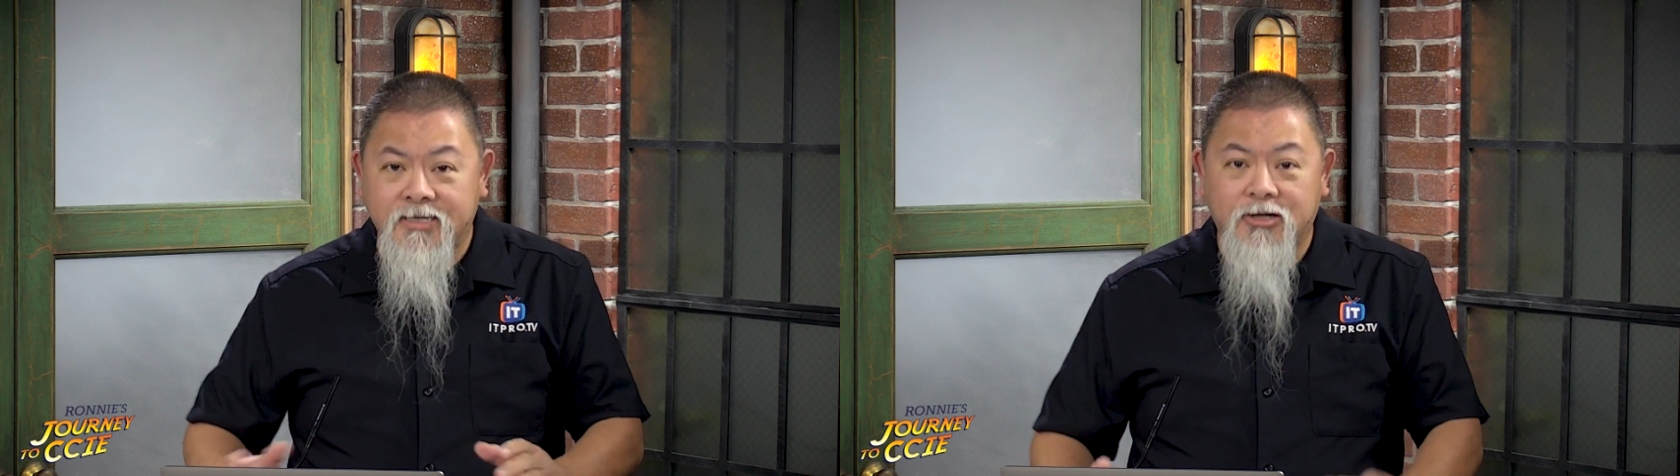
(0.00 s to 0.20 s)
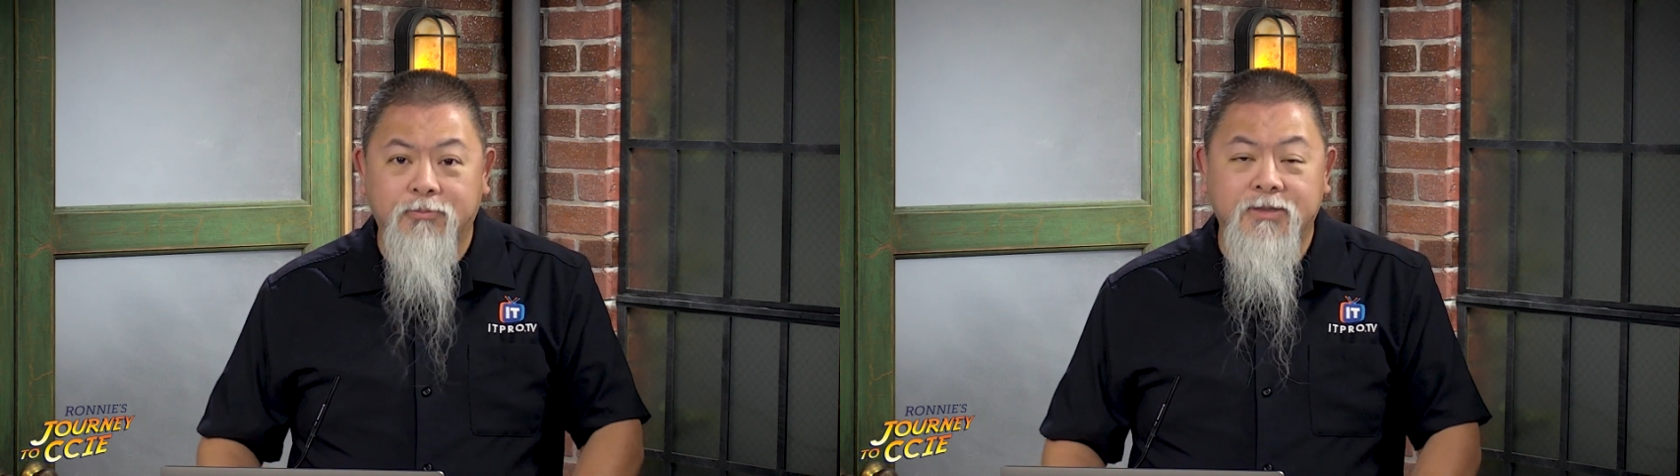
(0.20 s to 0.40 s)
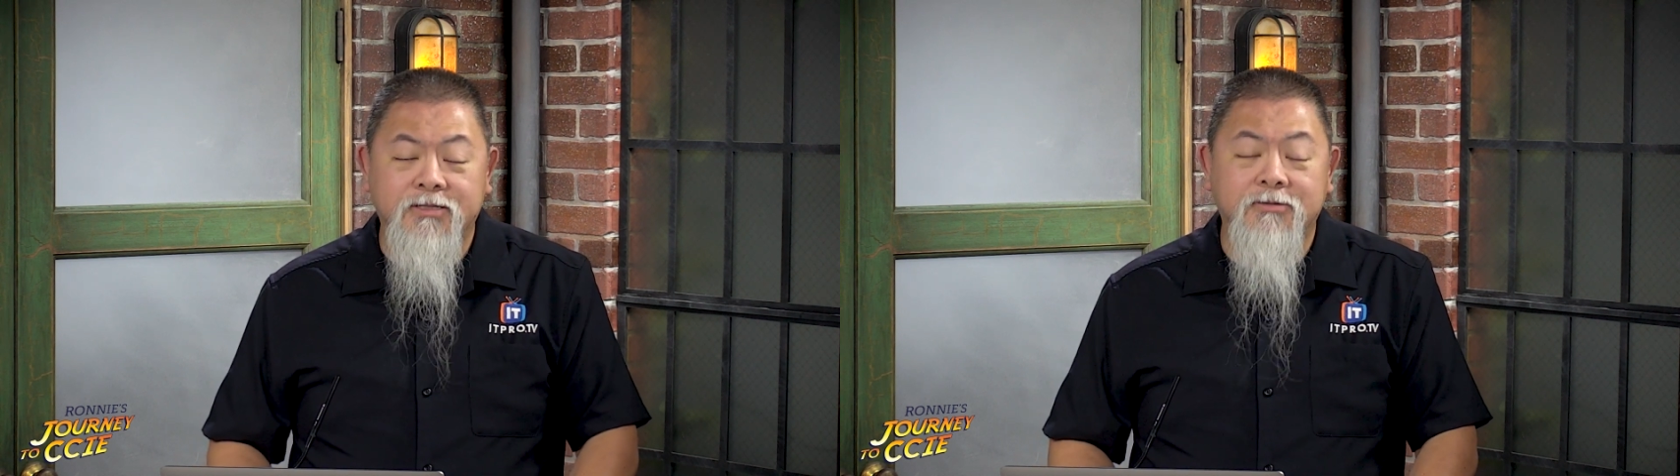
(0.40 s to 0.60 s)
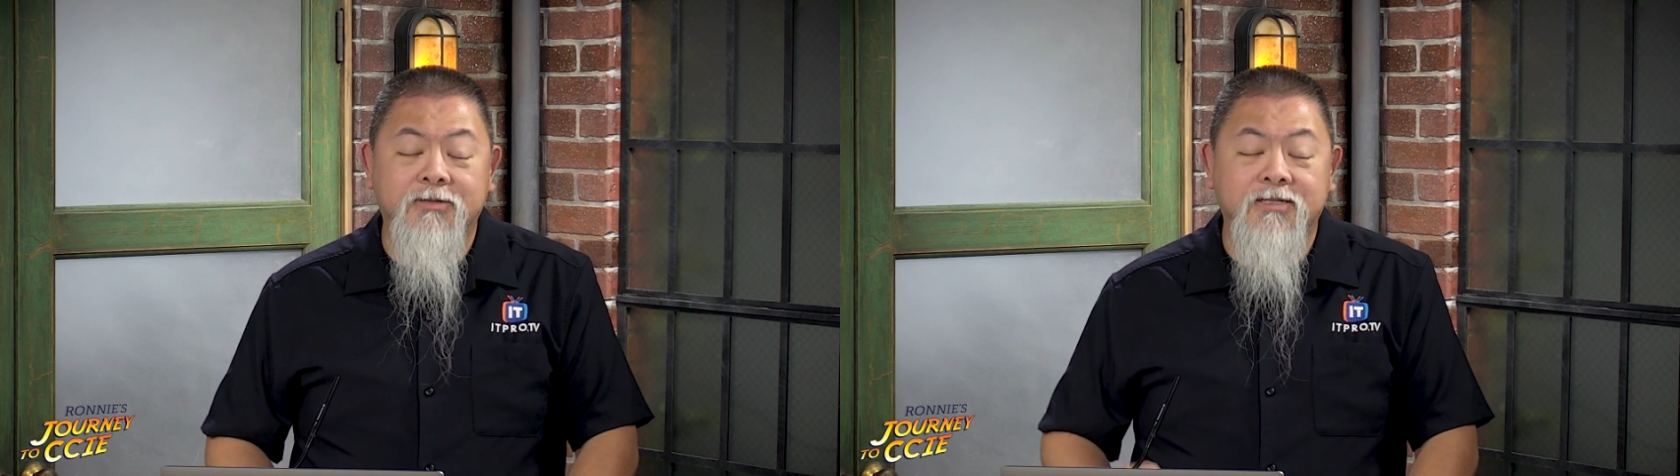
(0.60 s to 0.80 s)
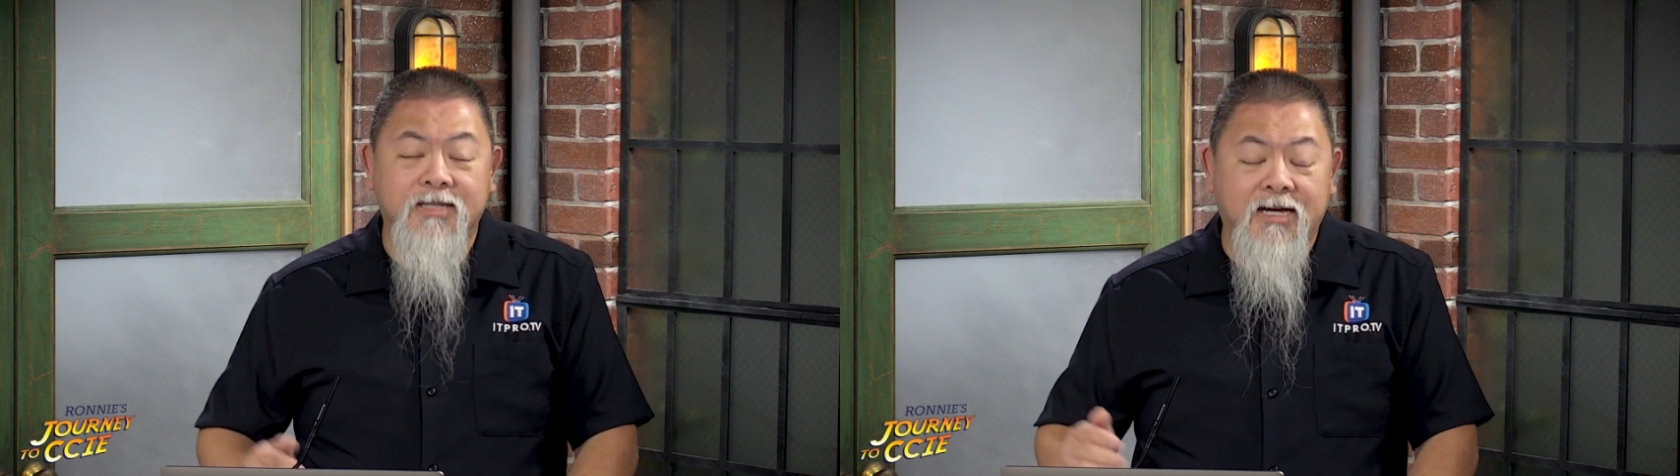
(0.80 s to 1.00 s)
help us to
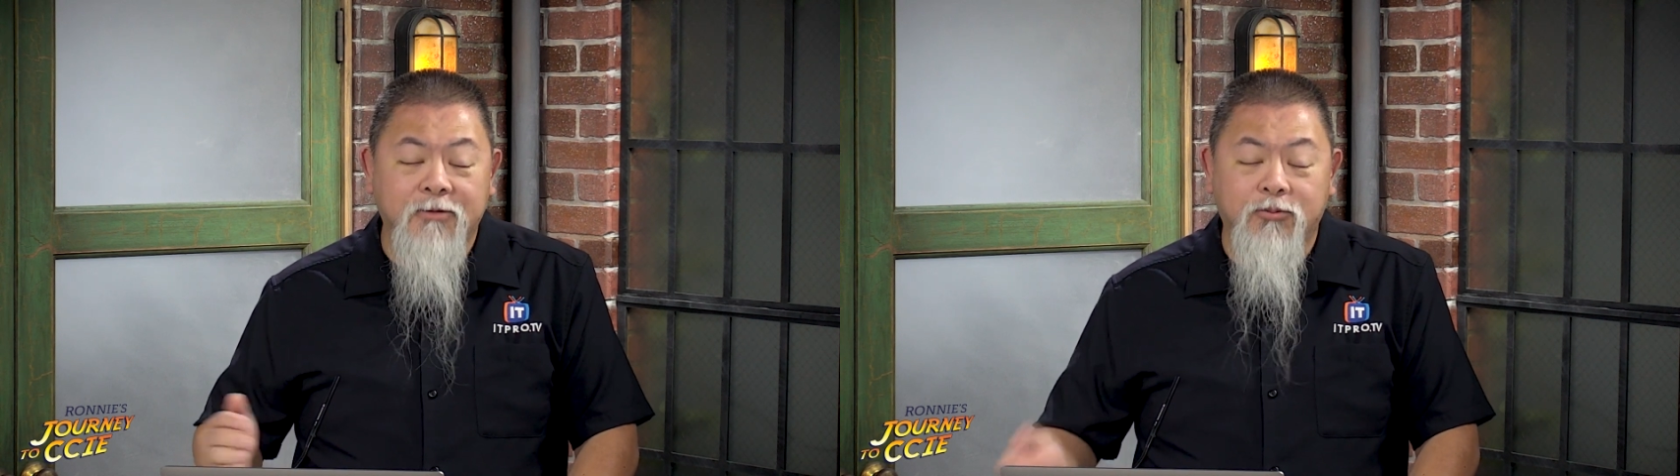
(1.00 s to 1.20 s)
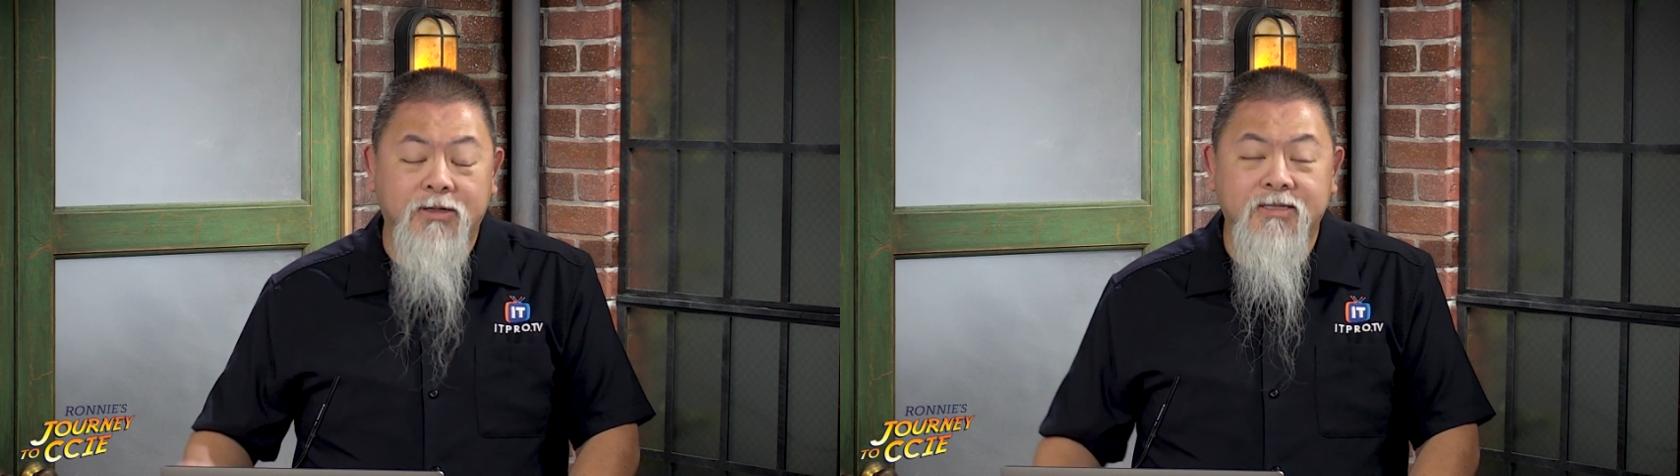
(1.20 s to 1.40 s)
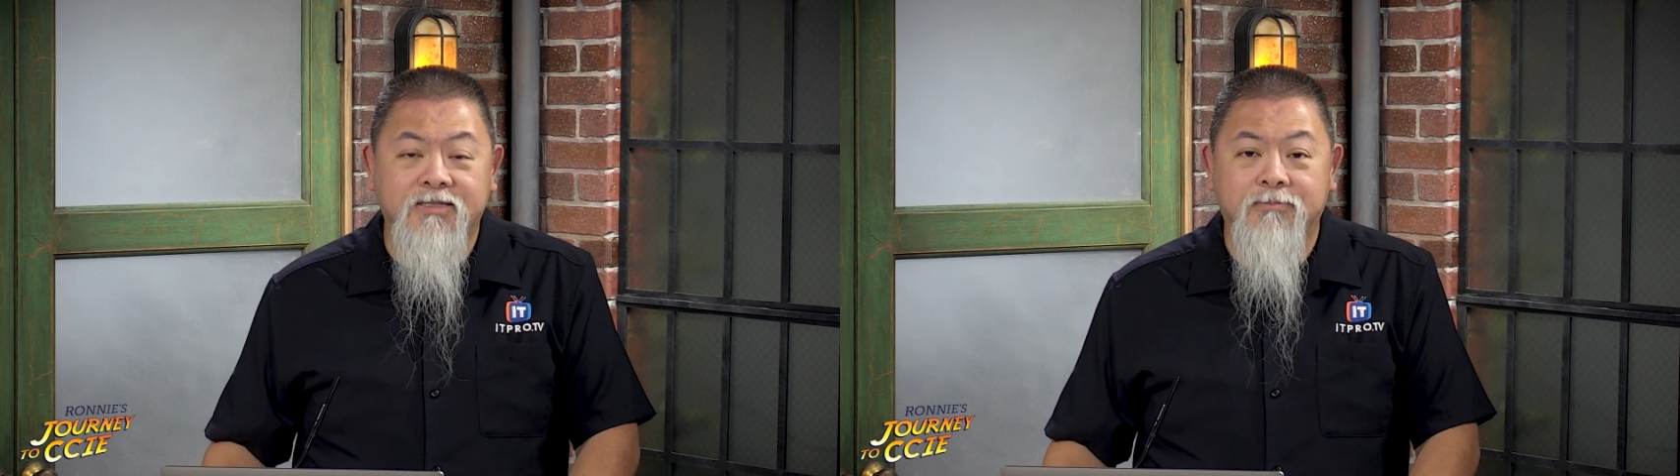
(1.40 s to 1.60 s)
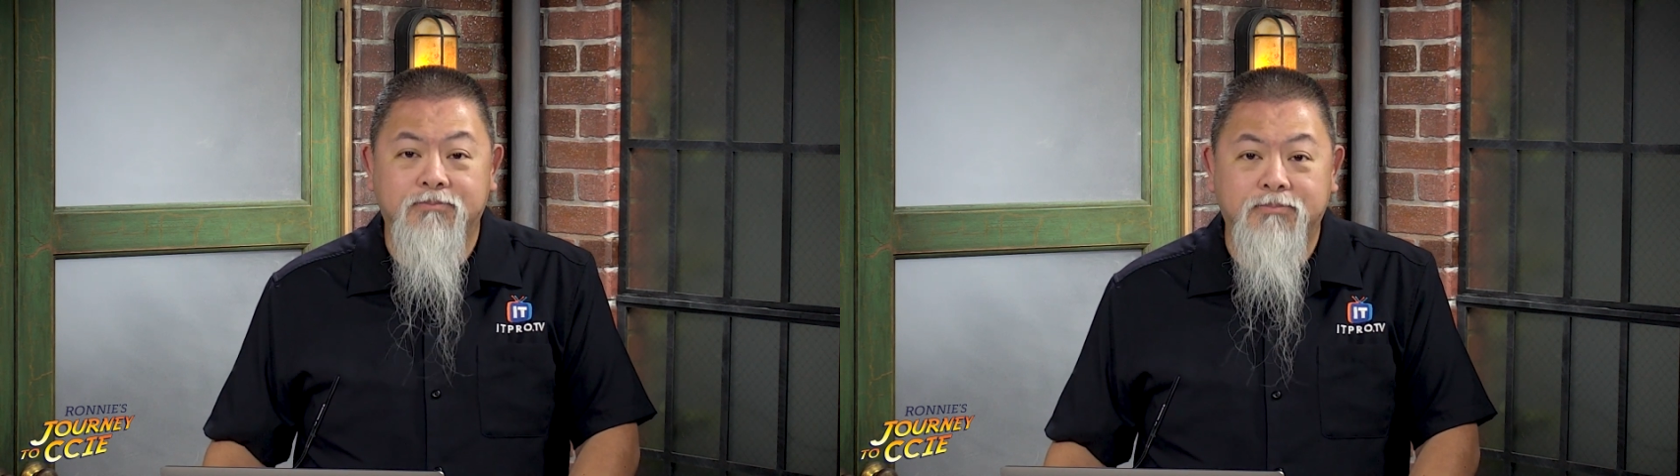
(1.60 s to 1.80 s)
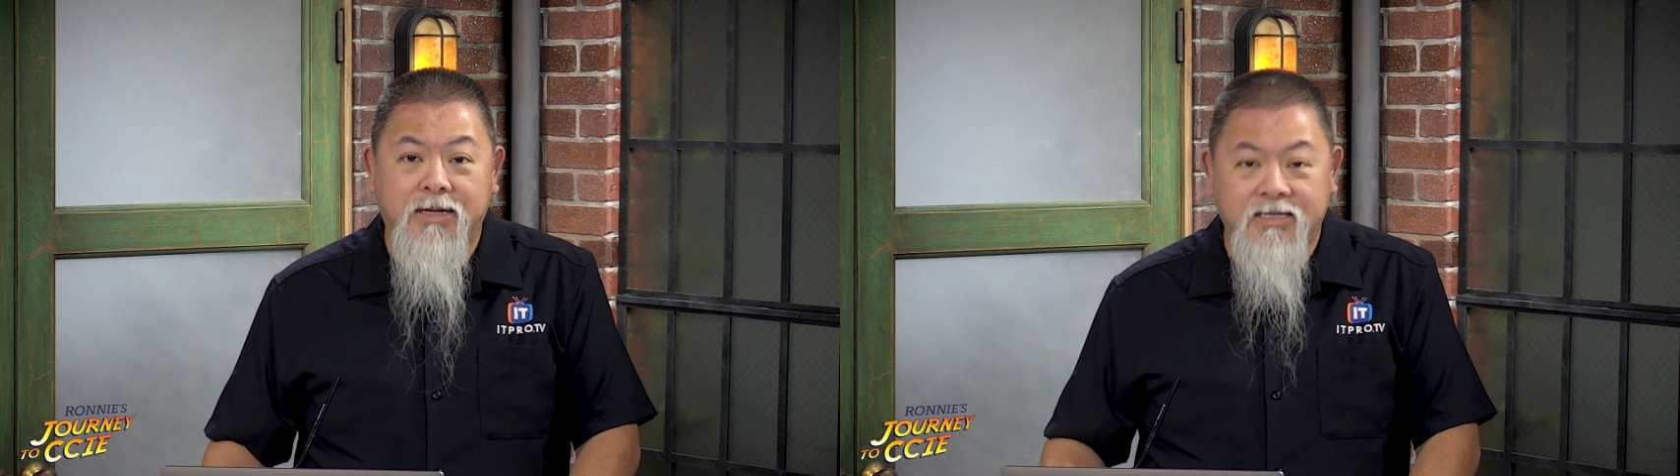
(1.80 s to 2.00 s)
decide what is the
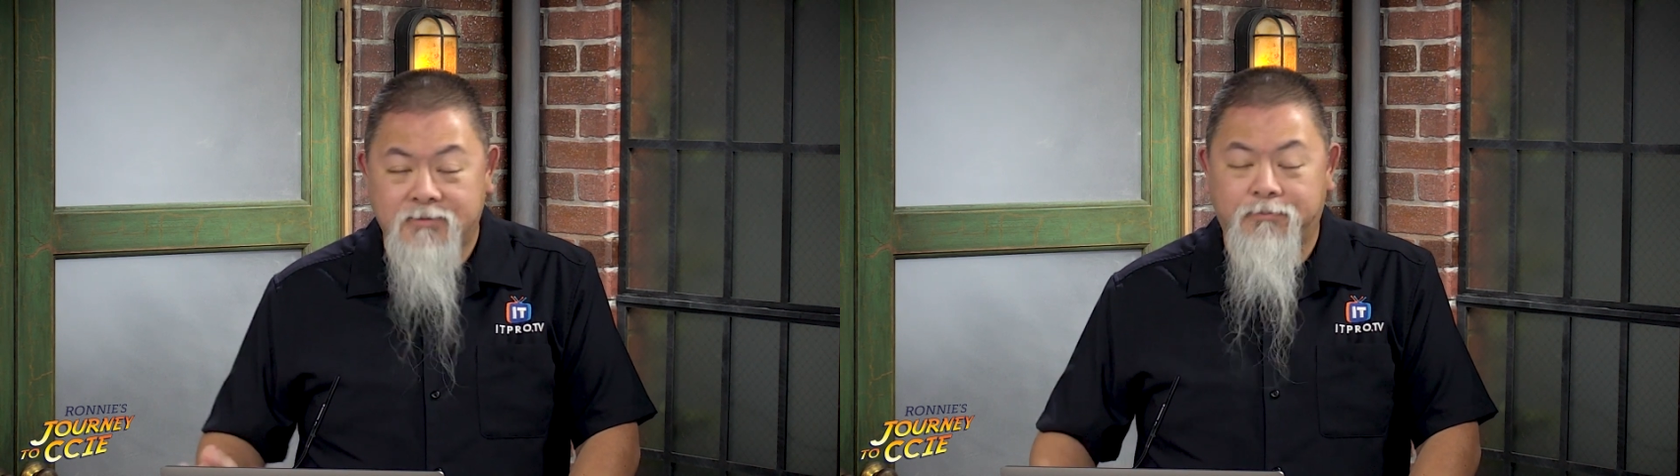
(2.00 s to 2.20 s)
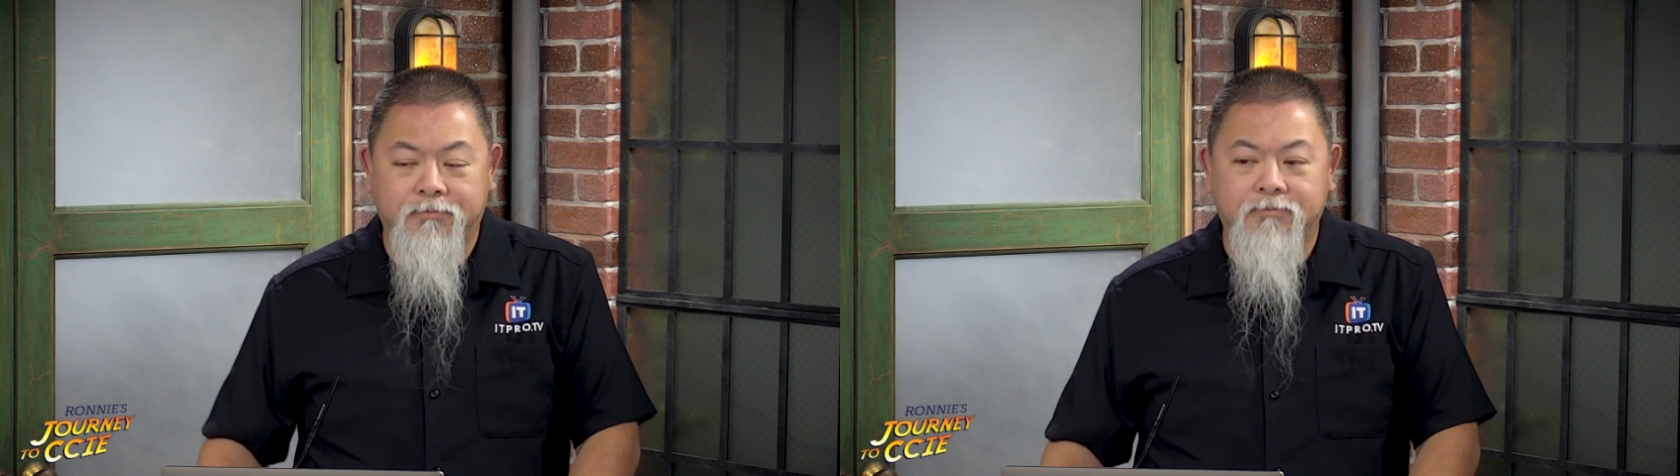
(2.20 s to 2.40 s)
best